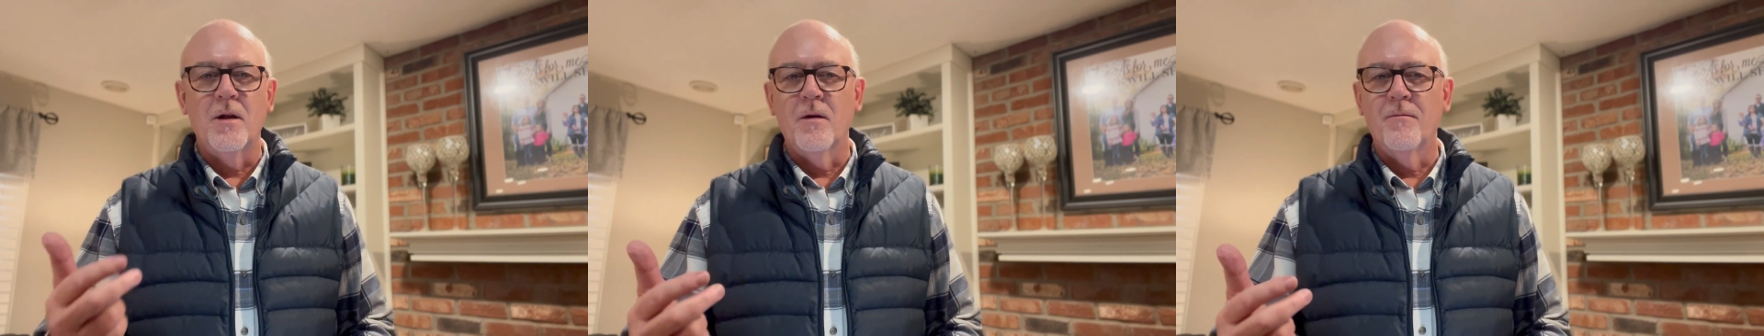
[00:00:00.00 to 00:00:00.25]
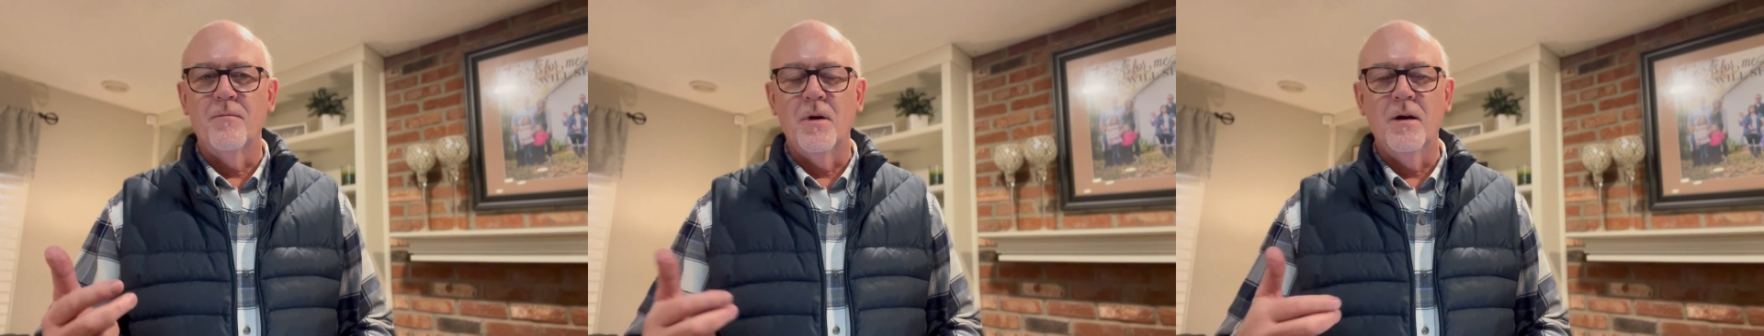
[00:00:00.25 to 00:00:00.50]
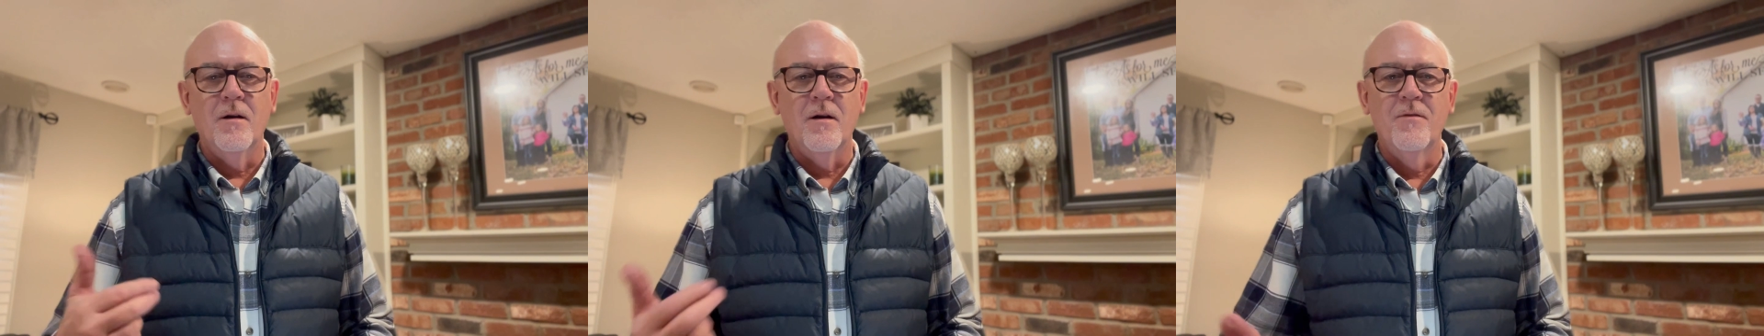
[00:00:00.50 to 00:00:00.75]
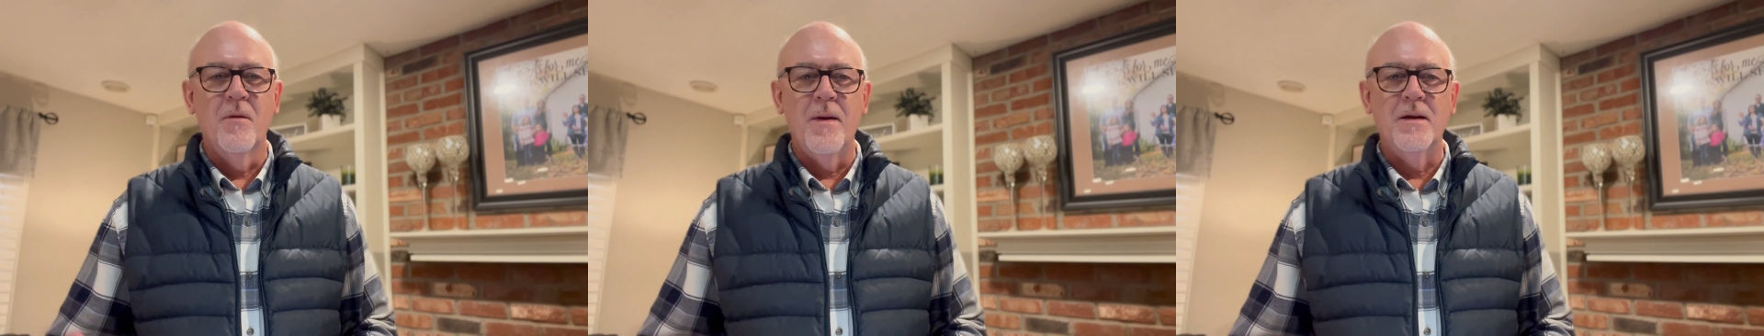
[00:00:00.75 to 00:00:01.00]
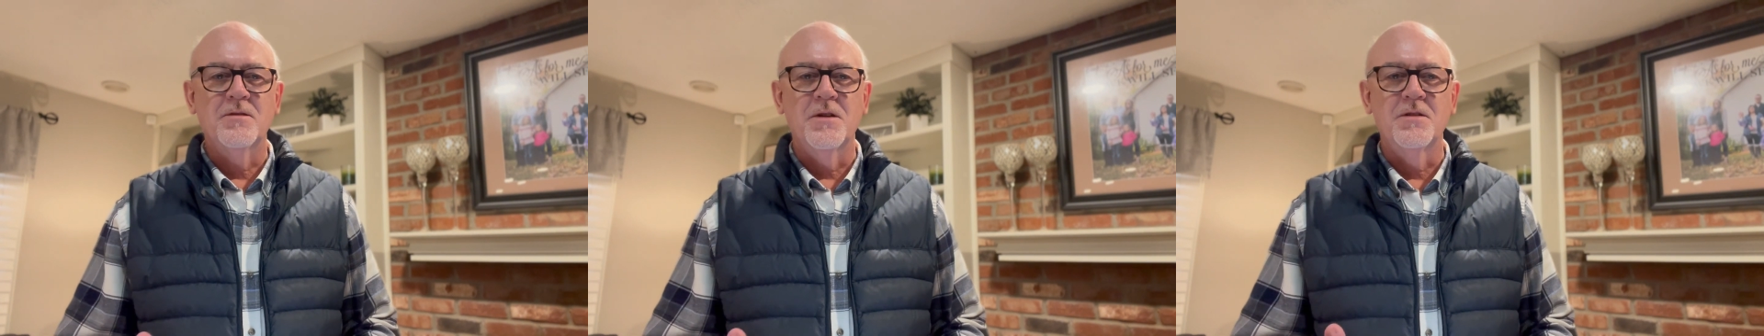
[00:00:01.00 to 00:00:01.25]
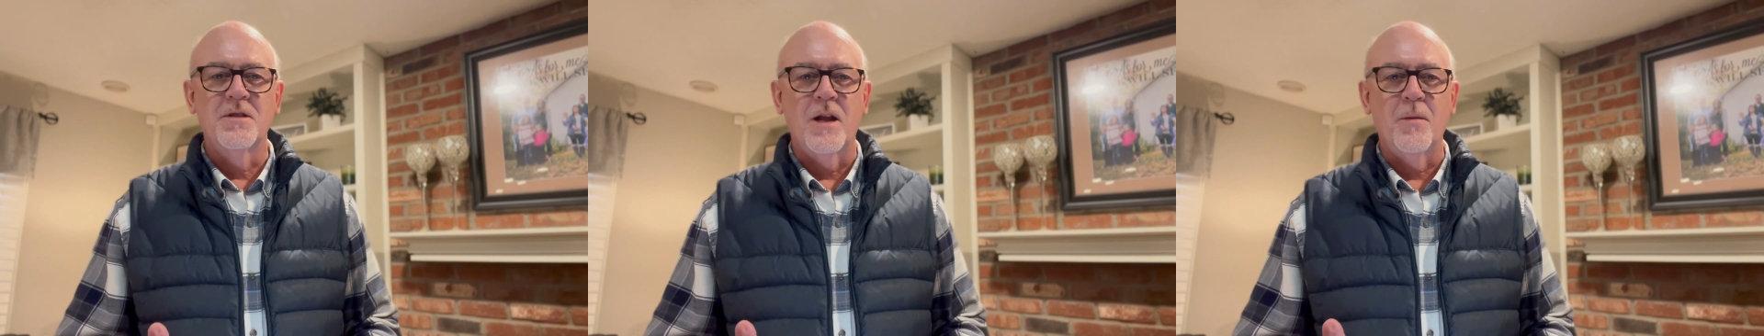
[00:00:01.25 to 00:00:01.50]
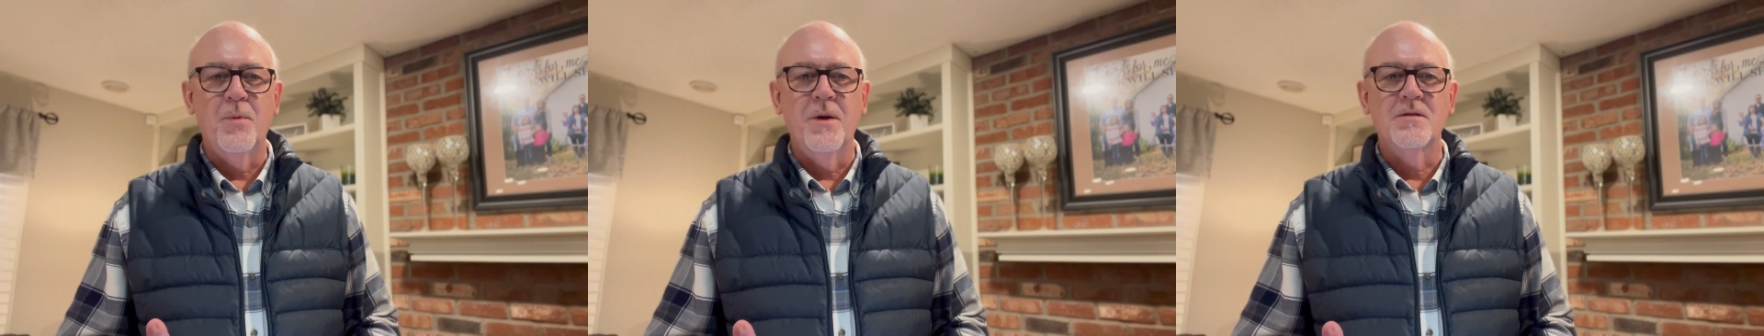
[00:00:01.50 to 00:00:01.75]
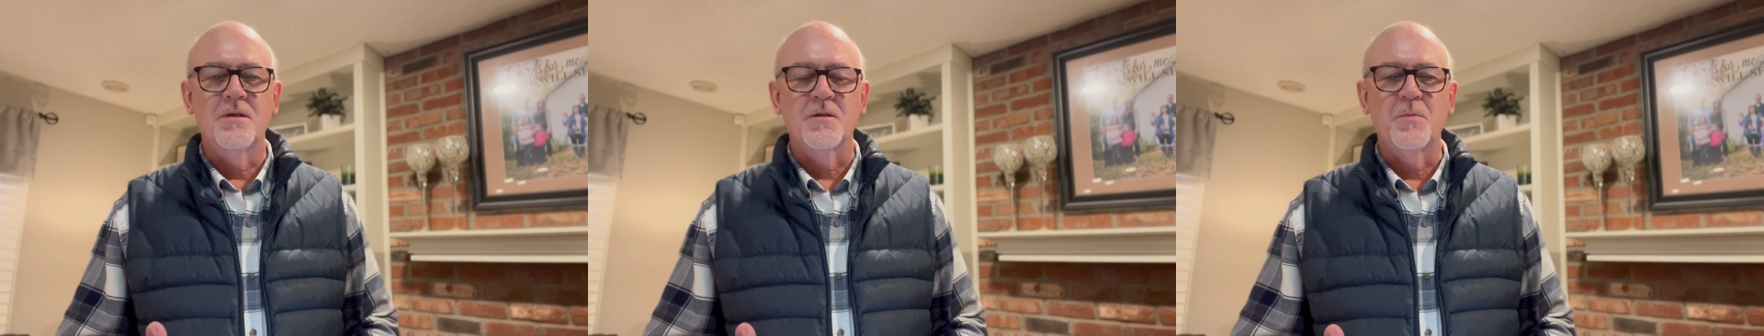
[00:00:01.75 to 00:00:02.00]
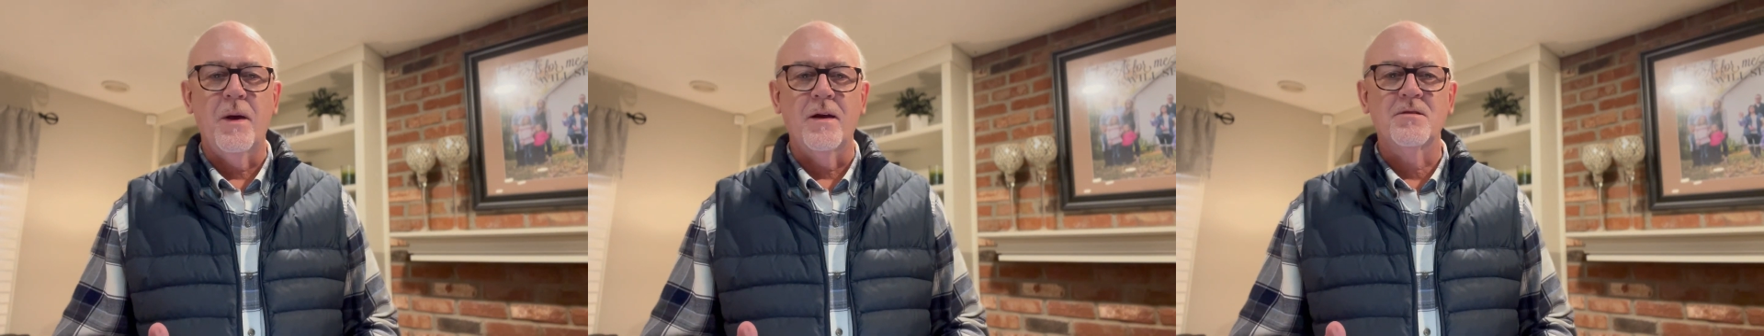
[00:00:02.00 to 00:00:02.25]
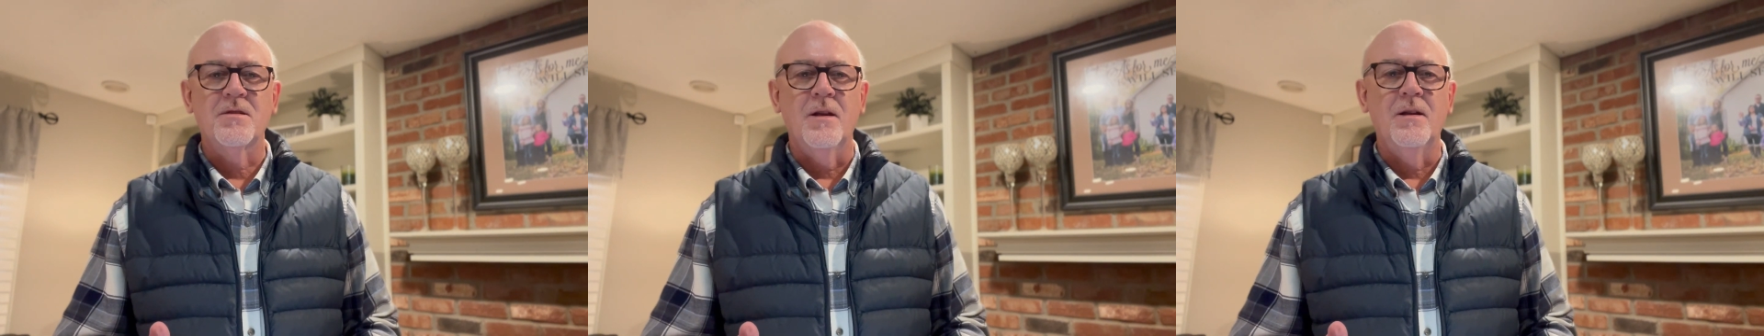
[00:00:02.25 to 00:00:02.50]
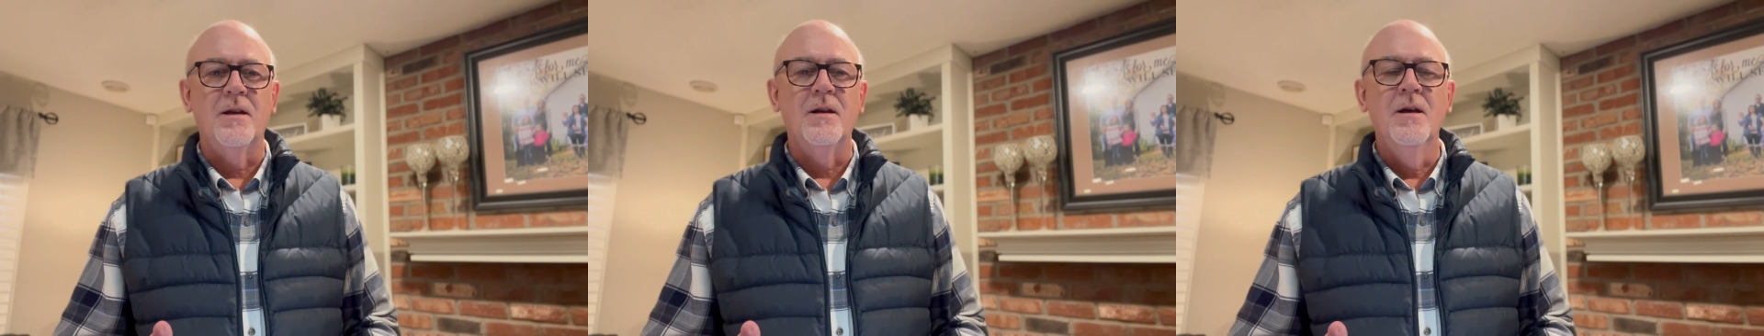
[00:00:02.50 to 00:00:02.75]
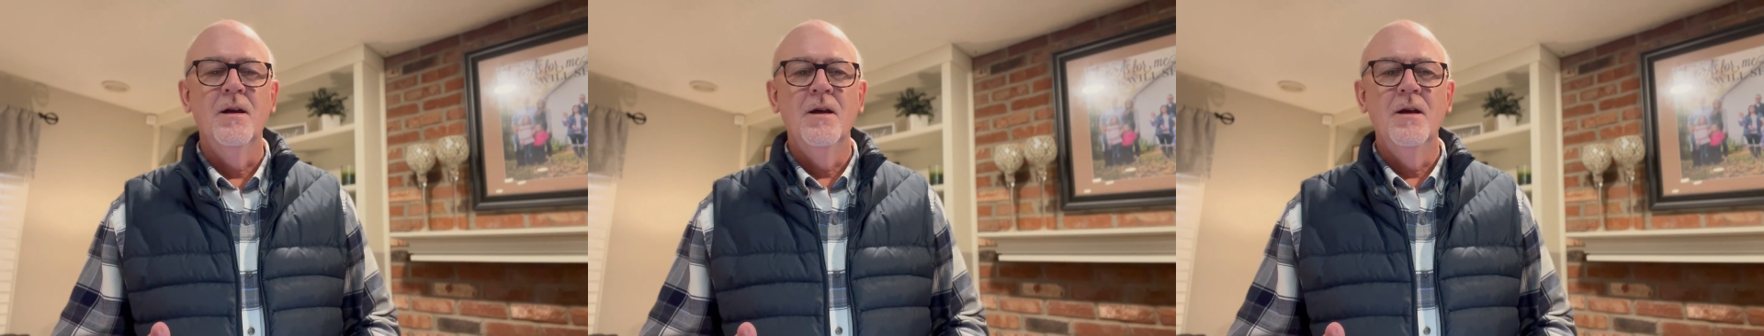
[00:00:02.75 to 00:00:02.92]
of the message that I preached this past Sunday.